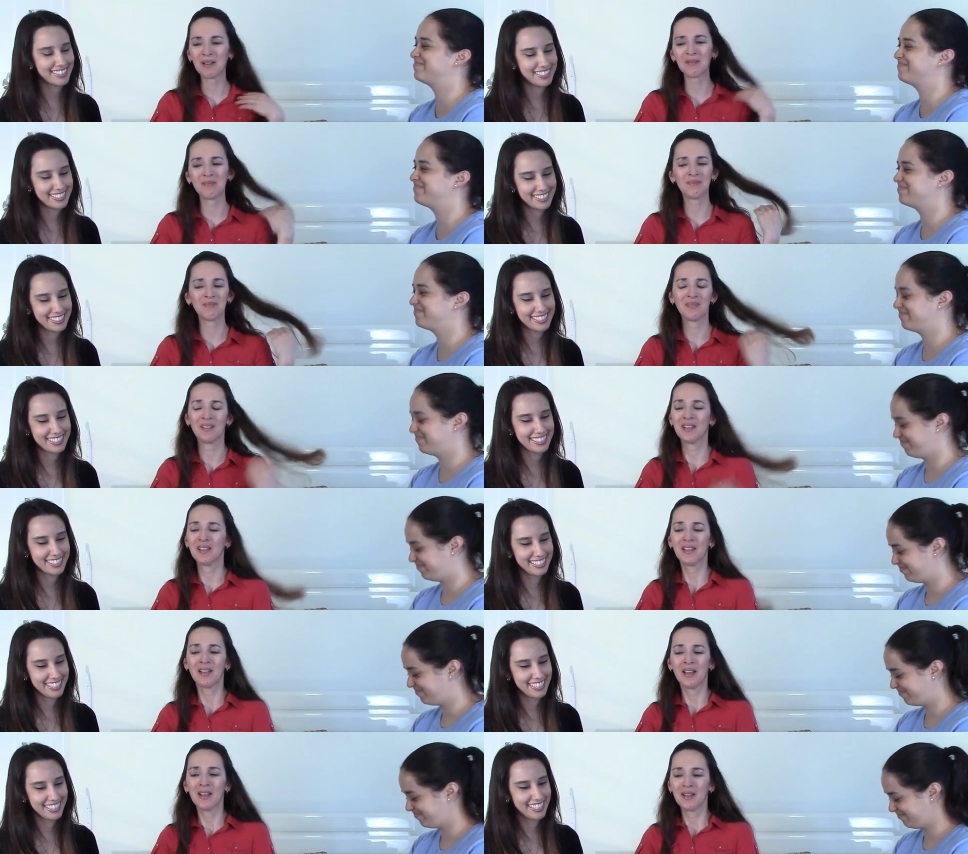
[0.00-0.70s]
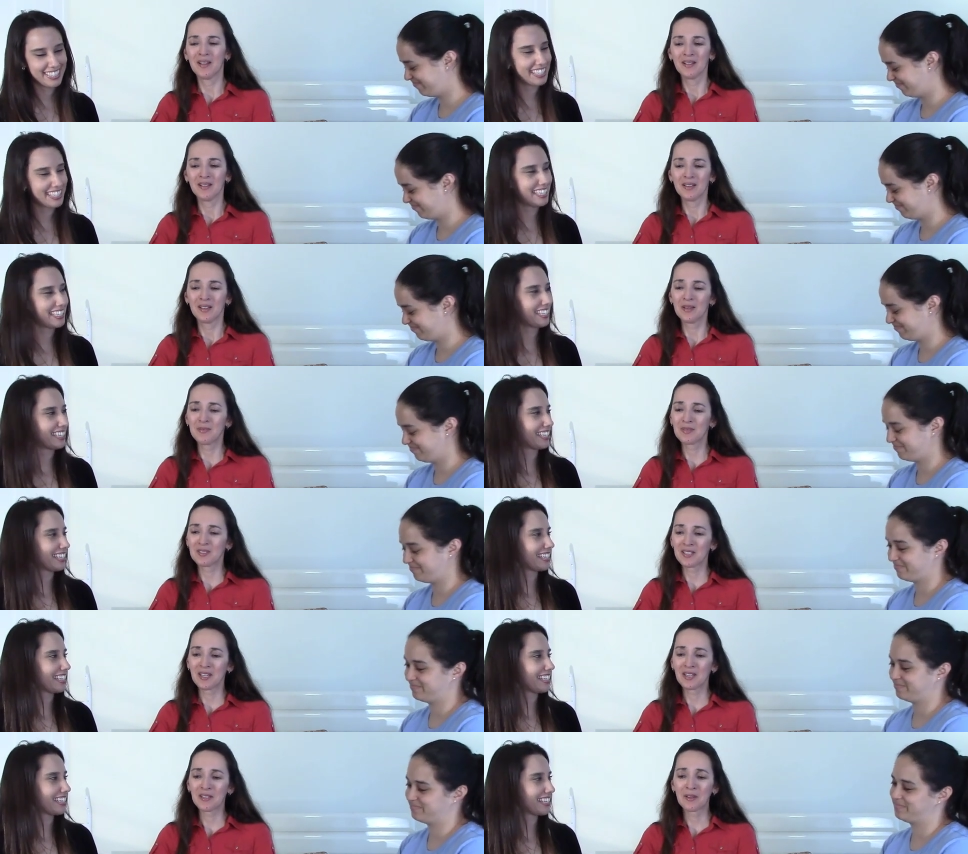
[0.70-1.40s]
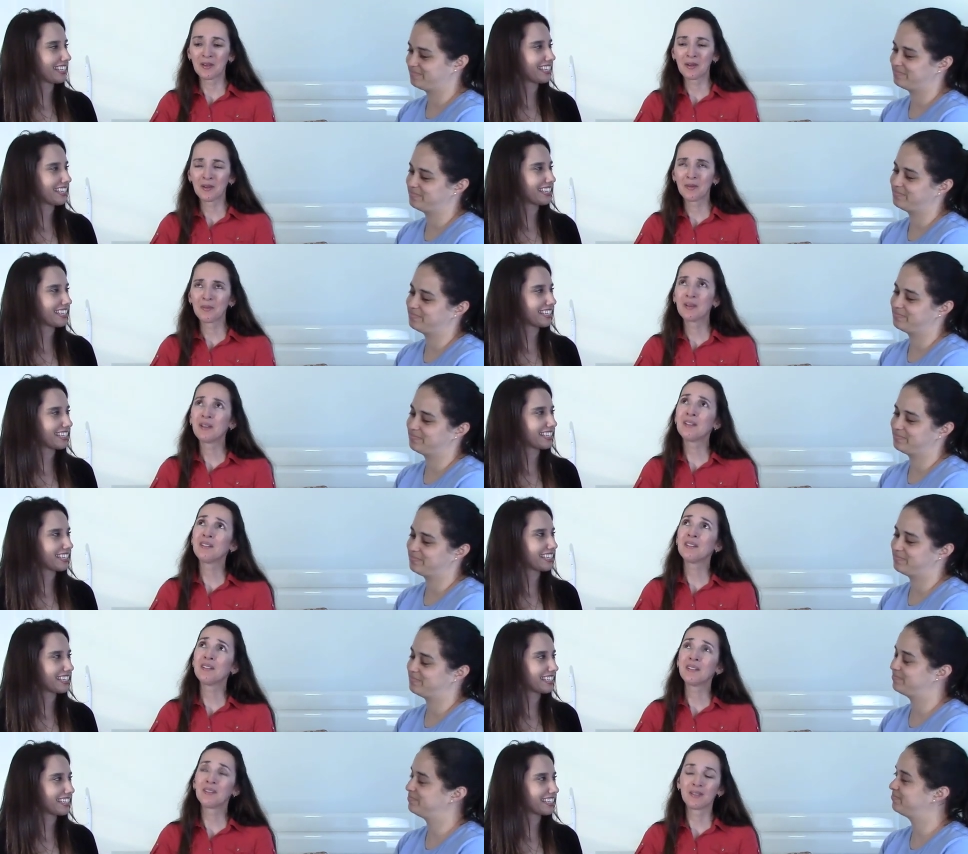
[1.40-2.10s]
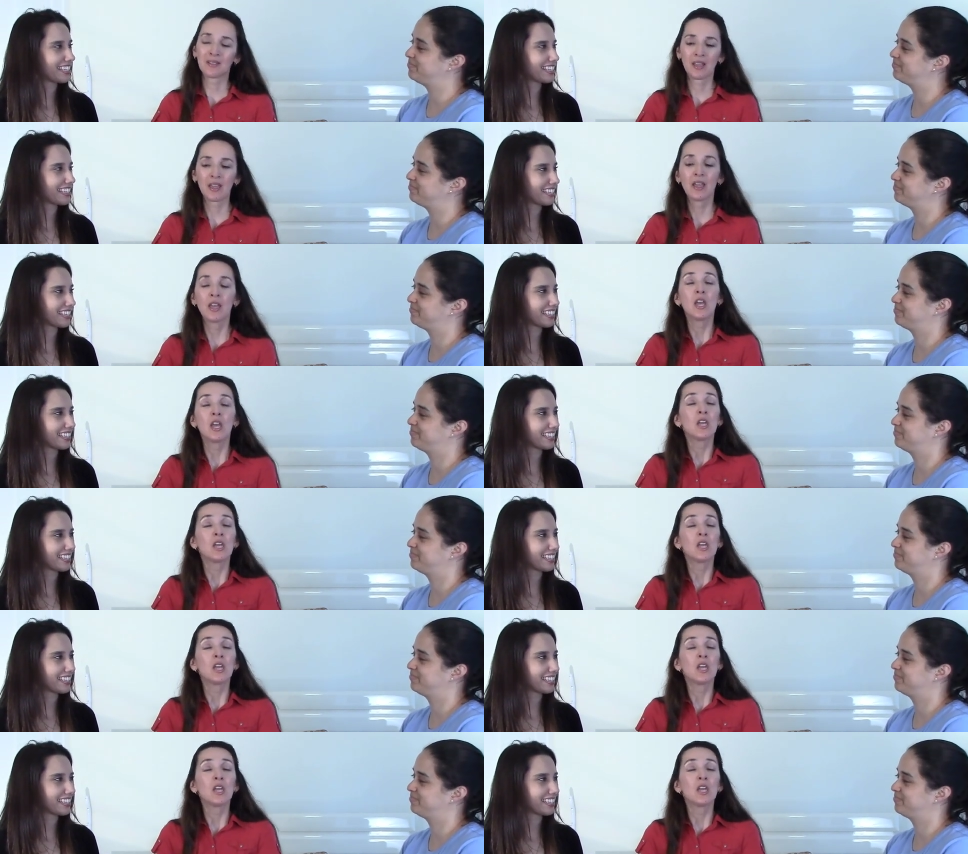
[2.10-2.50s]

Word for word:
Speaker 1: Um, um, I'm staying home. Oh, okay.